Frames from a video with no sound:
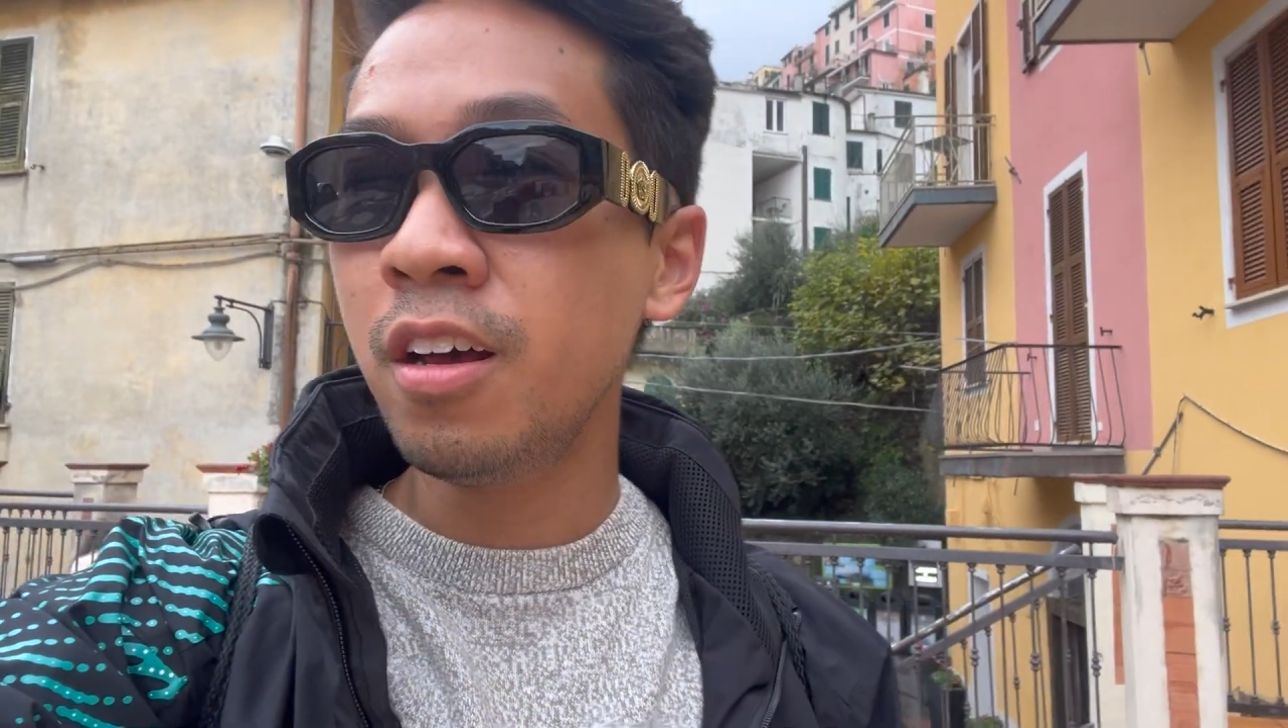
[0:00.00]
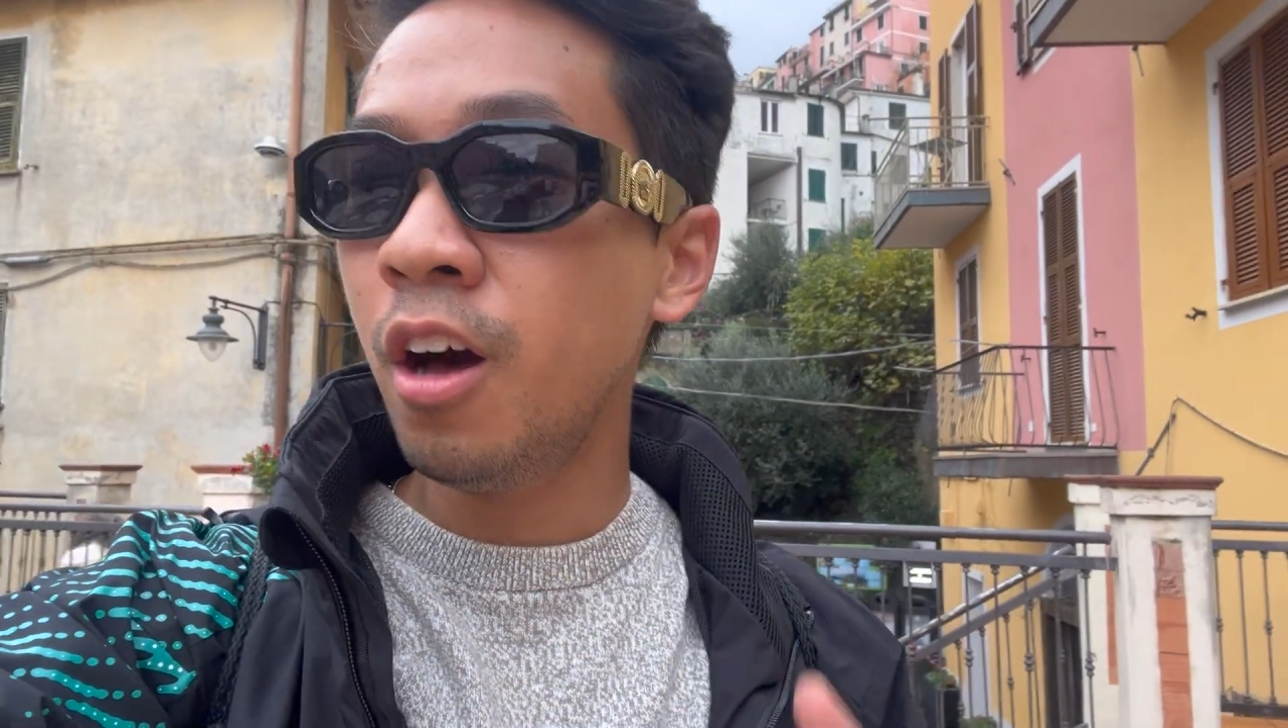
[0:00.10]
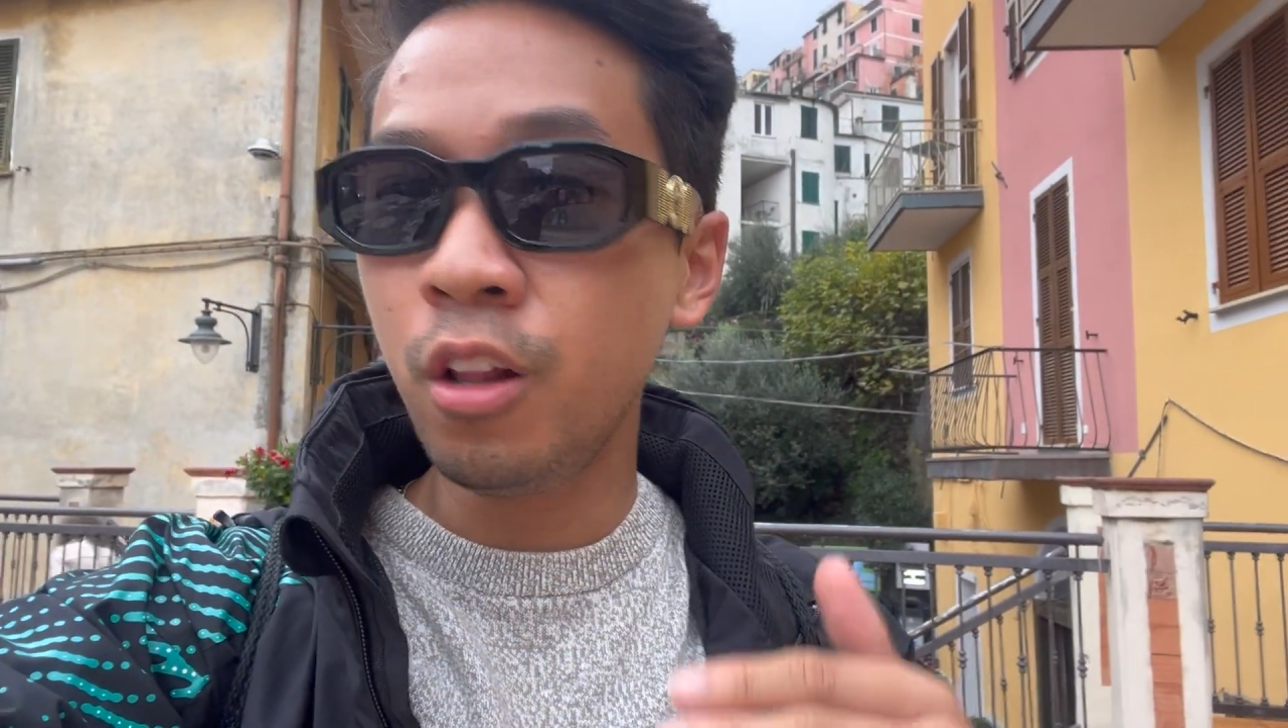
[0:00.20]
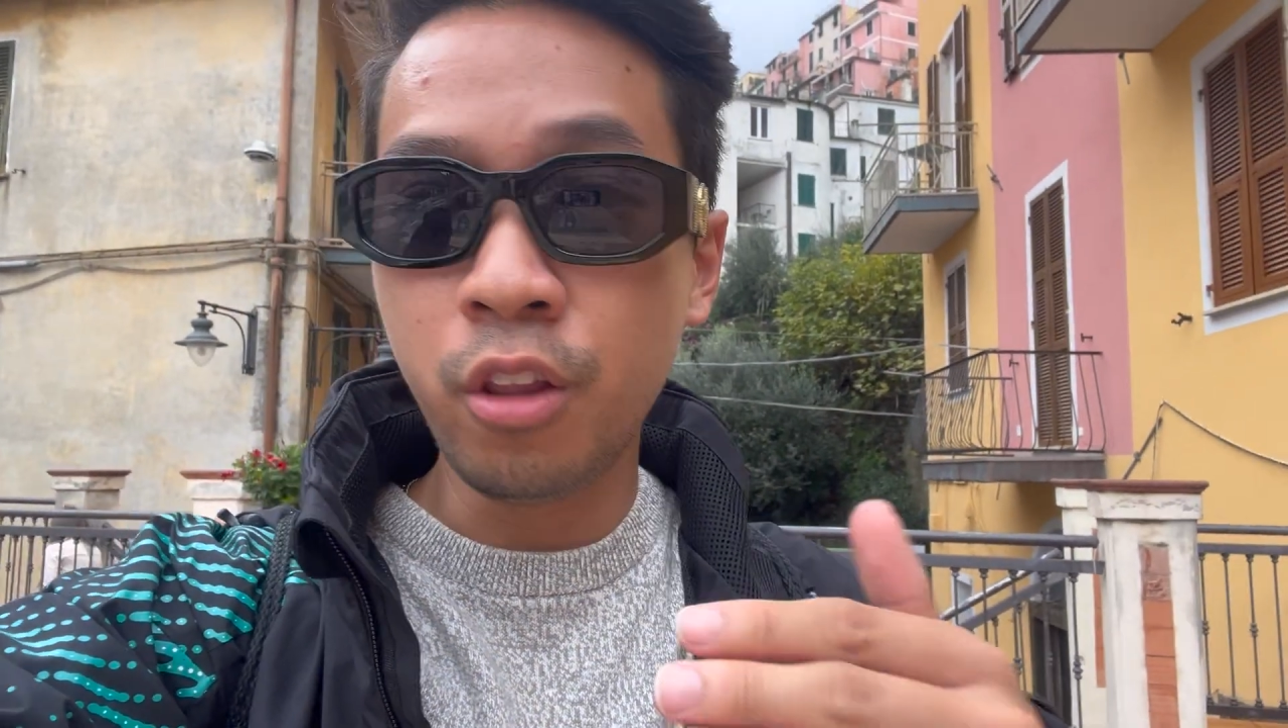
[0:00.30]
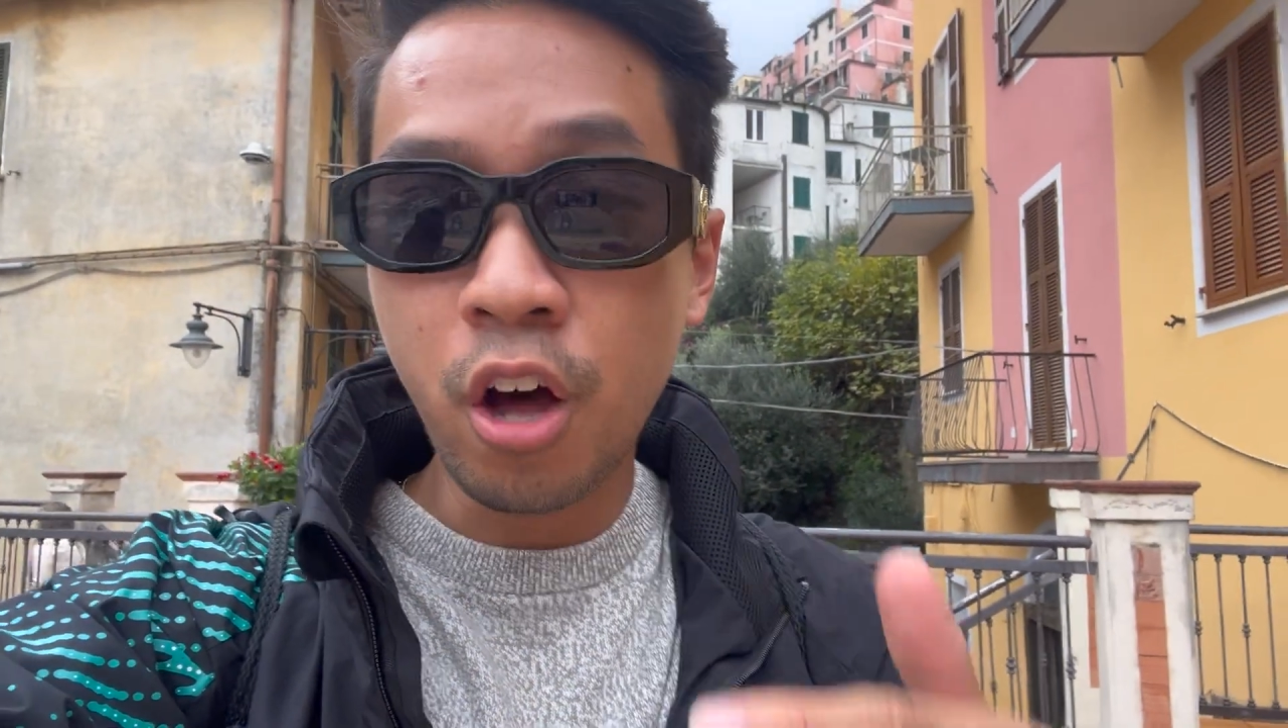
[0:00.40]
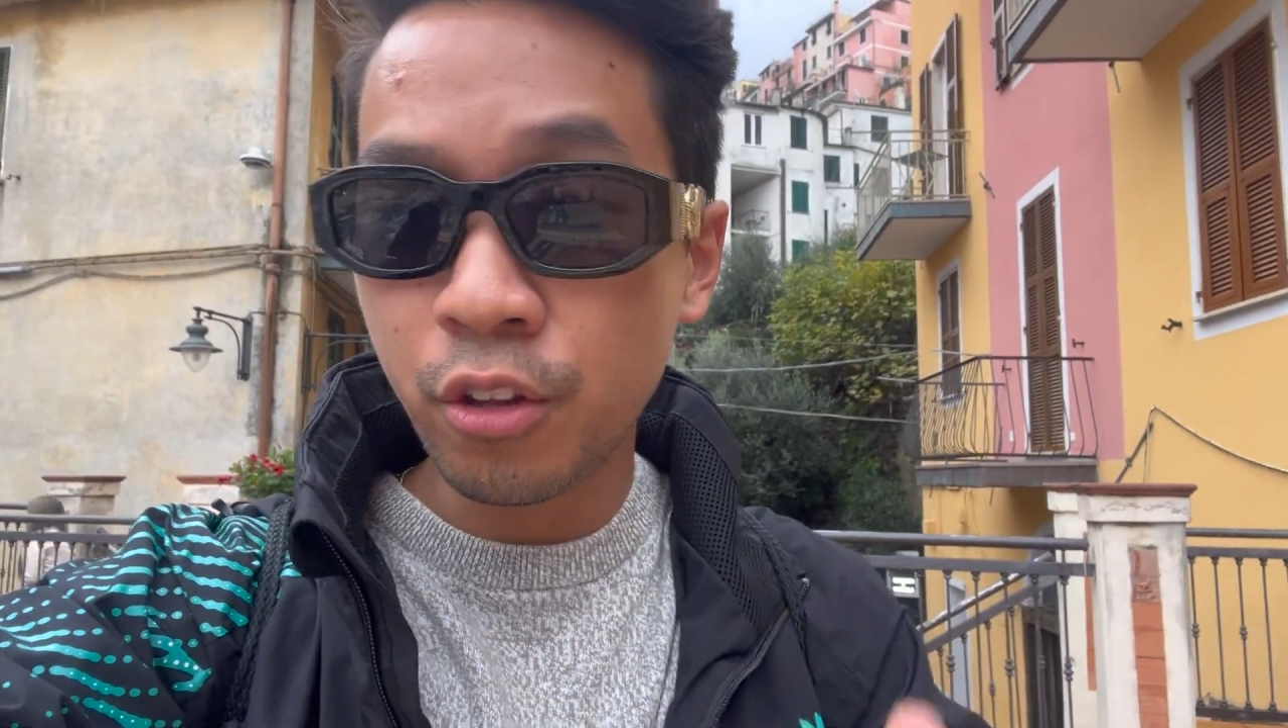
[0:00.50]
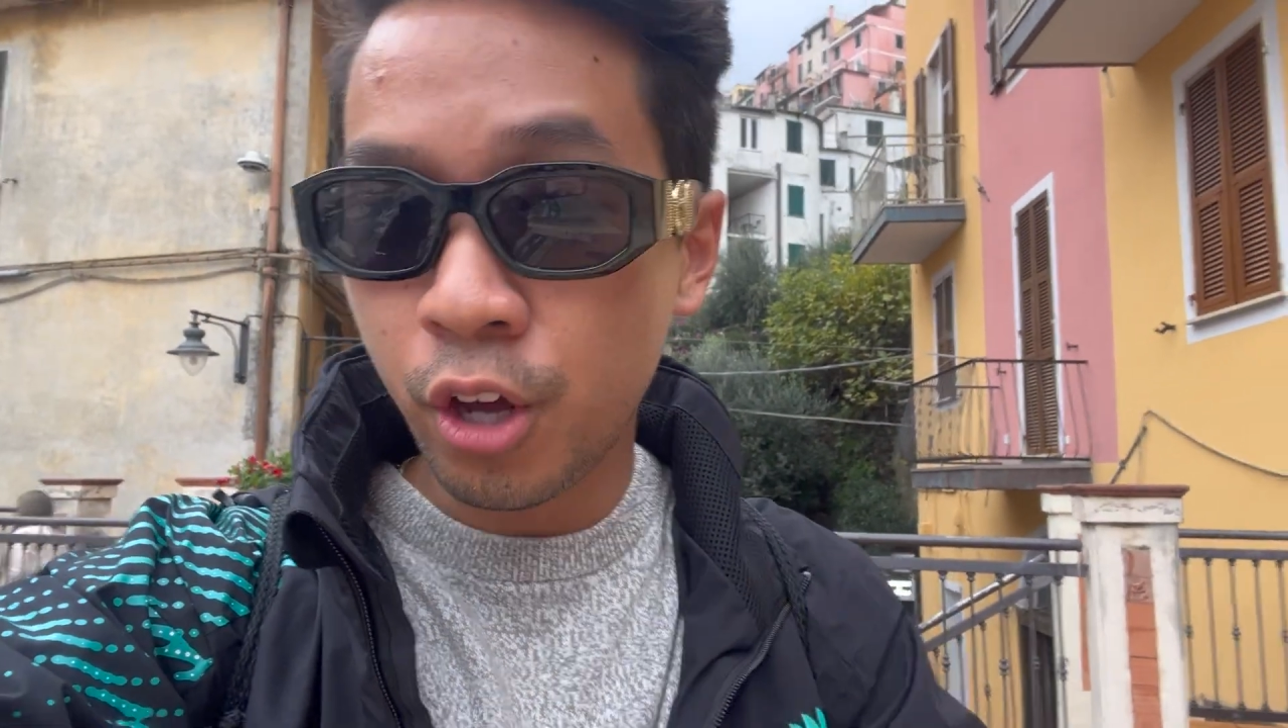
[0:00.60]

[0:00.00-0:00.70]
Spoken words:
along the